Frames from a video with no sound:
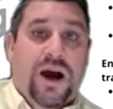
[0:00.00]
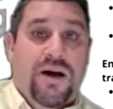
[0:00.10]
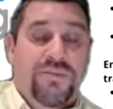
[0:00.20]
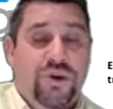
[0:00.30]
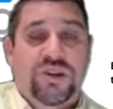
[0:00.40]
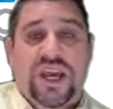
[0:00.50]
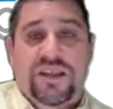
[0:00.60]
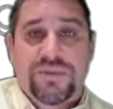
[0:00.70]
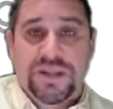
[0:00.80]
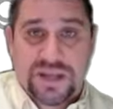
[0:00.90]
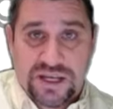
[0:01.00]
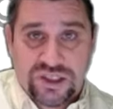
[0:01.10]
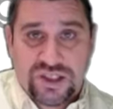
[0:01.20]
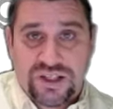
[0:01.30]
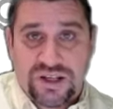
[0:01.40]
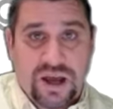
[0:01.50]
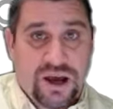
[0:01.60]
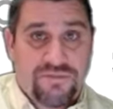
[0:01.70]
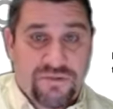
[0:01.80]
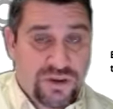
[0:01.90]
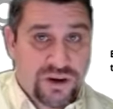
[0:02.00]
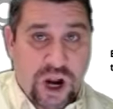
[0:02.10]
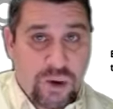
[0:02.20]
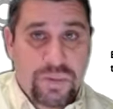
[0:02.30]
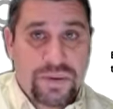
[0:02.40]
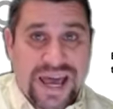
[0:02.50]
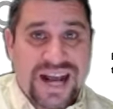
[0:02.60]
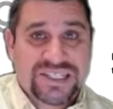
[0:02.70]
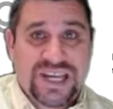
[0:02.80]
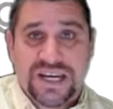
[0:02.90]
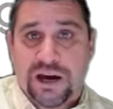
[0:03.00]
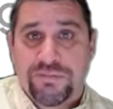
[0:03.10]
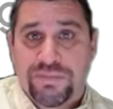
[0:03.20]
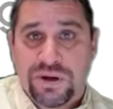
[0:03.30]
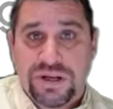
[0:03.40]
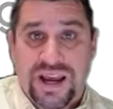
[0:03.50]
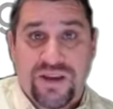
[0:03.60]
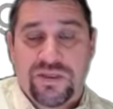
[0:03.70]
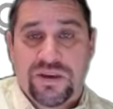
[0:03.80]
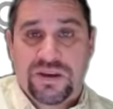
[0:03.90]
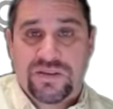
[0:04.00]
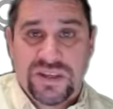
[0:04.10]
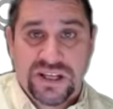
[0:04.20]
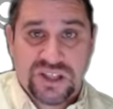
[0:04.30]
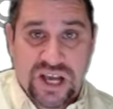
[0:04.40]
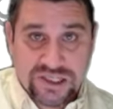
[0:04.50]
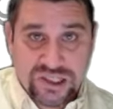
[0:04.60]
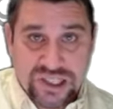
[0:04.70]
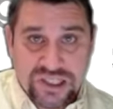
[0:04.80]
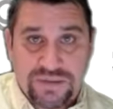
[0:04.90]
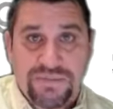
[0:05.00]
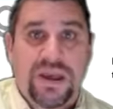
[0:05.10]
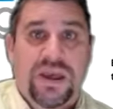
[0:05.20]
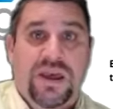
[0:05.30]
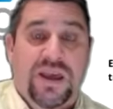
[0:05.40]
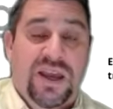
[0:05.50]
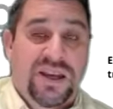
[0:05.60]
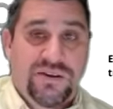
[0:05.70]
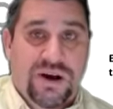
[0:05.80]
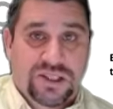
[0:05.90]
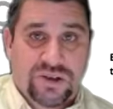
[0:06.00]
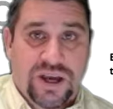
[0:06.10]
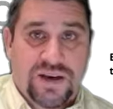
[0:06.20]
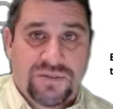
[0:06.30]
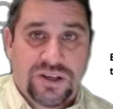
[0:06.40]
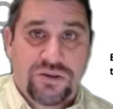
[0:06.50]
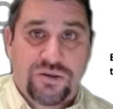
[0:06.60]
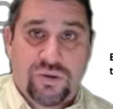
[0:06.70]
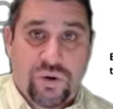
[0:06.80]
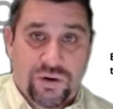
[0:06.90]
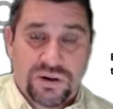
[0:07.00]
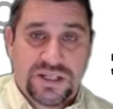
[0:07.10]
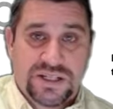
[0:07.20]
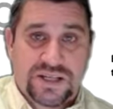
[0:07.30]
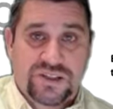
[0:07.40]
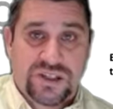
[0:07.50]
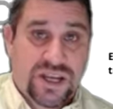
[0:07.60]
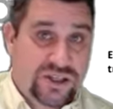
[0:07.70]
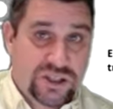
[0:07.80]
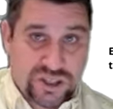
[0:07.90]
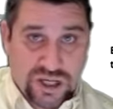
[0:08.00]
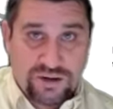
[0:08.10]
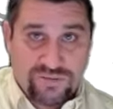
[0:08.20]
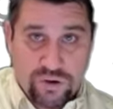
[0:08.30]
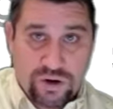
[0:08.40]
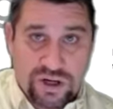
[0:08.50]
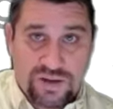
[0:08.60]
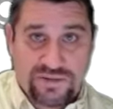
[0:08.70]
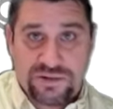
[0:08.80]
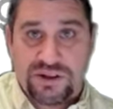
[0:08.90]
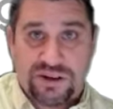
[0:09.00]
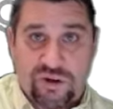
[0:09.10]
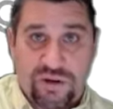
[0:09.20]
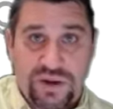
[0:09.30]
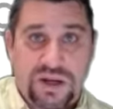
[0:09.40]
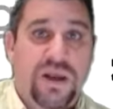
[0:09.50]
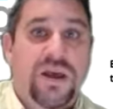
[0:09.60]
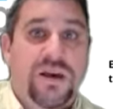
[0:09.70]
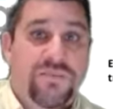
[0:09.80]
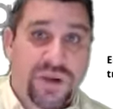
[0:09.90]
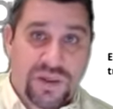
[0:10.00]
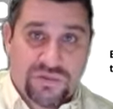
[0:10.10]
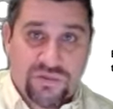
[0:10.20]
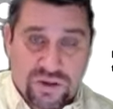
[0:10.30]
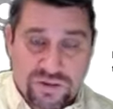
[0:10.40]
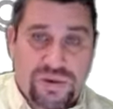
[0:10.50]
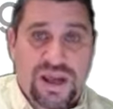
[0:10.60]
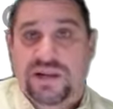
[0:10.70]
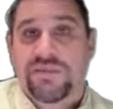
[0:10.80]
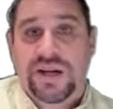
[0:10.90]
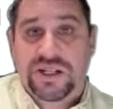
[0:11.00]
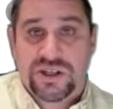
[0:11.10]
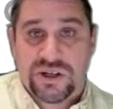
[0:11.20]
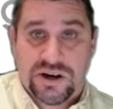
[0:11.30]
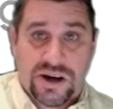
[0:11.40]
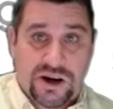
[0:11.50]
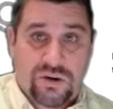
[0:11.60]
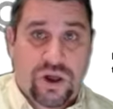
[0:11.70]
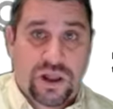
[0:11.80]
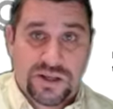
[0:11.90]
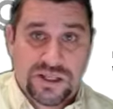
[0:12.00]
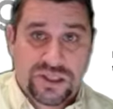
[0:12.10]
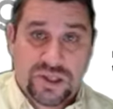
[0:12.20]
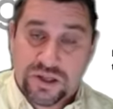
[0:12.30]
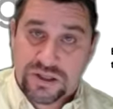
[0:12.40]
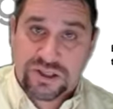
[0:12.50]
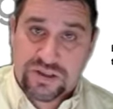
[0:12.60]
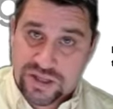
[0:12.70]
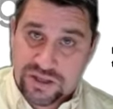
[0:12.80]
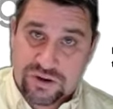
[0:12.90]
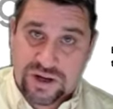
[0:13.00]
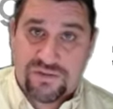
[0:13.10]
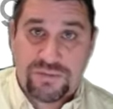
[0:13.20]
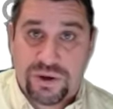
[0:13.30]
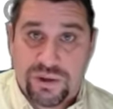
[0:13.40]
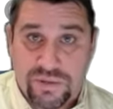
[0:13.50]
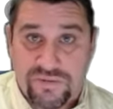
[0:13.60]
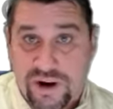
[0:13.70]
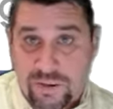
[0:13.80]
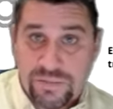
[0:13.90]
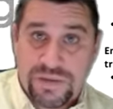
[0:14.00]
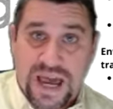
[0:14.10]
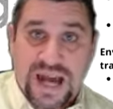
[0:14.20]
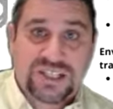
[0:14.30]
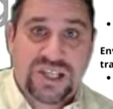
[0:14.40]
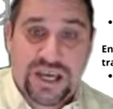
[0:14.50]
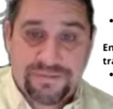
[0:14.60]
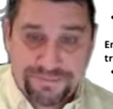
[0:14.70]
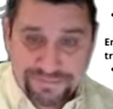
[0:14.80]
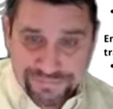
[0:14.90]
um, those have to be tested um, for their carbon monoxide output at the, the exhaust system. And you also have to do quarterly testing, not just on your forklift or your equipment, but throughout the plant to make sure your air quality is good so that you don't have a buildup of carbon monoxide.